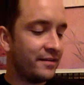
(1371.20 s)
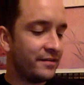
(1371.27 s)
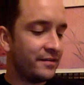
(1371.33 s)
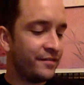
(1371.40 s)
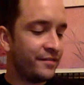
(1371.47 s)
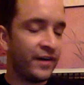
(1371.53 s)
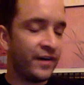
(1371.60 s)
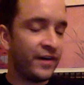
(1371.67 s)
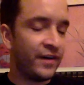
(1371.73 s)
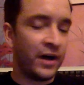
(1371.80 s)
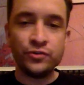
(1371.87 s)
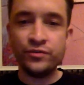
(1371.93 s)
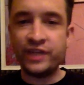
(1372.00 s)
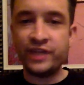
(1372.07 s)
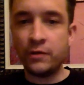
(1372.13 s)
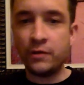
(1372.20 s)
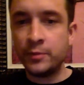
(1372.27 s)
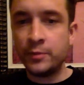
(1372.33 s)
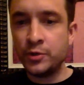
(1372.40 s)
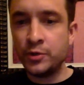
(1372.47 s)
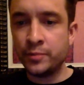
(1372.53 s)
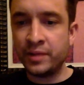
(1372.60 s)
The following
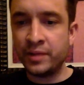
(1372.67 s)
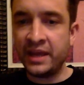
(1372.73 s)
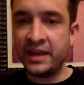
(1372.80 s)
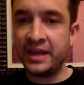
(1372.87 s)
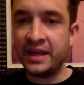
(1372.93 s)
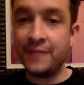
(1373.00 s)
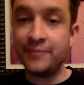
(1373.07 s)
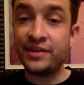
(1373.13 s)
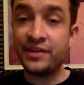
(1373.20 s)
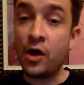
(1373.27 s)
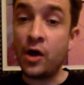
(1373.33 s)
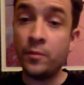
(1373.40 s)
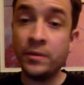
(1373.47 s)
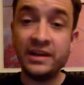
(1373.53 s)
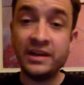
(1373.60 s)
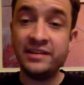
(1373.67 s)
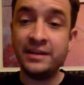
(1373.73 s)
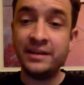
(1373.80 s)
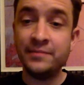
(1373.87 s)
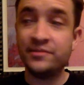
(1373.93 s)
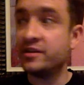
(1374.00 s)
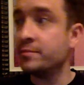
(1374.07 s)
Tuesday, we'll be doing playing games. How many
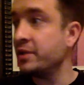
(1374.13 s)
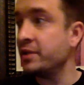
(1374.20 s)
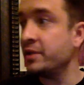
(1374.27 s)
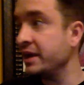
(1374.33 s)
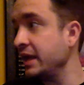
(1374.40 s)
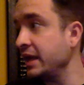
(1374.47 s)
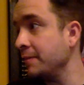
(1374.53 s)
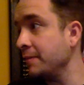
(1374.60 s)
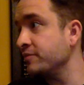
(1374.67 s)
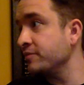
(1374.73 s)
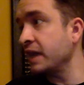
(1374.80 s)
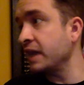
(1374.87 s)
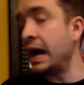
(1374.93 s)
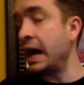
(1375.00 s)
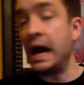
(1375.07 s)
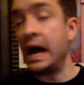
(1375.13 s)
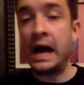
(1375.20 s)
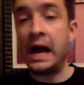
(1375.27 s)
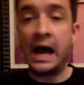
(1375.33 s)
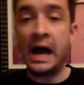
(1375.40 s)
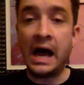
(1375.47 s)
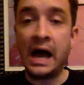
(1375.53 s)
teams in the playing games?
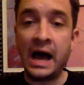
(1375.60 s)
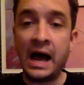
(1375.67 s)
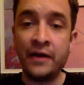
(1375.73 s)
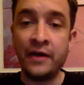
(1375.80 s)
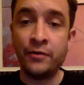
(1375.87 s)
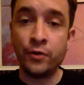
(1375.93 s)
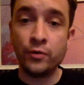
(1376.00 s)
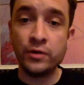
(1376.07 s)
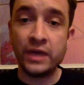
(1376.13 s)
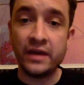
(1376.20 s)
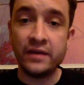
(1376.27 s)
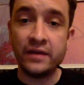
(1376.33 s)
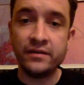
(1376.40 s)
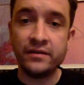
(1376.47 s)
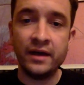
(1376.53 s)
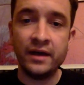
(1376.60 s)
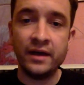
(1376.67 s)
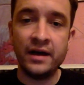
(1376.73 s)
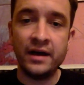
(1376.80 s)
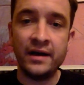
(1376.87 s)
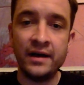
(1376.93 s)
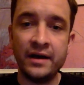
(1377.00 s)
I don't know yet.
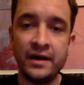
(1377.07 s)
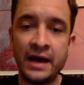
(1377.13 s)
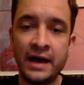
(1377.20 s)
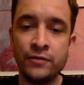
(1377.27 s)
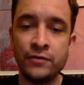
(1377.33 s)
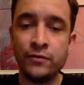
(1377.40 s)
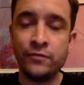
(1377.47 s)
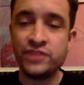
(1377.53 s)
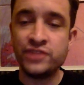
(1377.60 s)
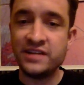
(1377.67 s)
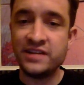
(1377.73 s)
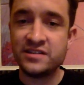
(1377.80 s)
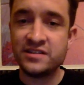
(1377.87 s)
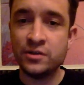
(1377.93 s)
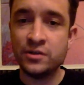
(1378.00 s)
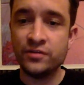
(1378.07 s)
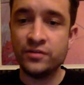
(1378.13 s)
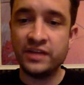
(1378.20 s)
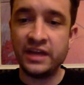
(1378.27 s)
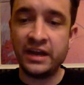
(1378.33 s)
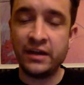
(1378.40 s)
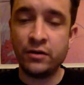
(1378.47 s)
I don't know if Jason
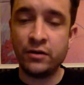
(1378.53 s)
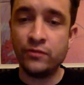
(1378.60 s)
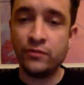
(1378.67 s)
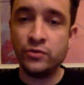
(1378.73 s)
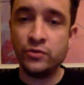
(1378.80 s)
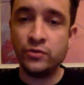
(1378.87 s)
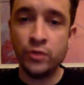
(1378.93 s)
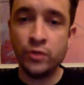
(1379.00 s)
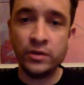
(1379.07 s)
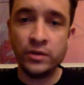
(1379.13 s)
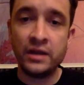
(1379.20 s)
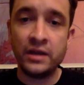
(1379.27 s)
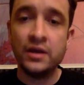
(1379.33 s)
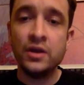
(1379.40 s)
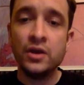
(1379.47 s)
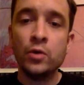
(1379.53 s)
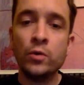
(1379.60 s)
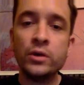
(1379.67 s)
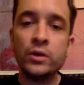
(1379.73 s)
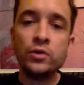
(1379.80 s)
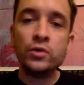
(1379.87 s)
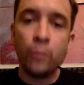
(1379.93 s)
knows yet. I don't know if you know yet.
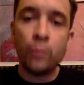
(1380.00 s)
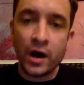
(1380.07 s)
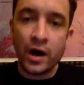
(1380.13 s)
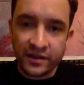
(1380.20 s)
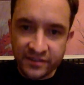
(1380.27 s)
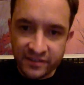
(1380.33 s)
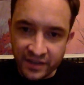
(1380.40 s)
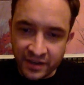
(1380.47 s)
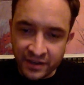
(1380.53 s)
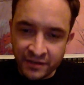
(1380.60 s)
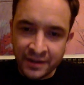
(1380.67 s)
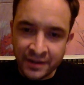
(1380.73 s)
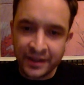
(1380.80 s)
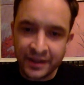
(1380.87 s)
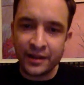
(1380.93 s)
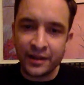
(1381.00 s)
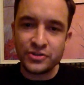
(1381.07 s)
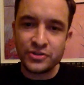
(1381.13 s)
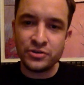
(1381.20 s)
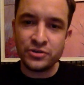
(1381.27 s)
What do you want to see? And then I'll let you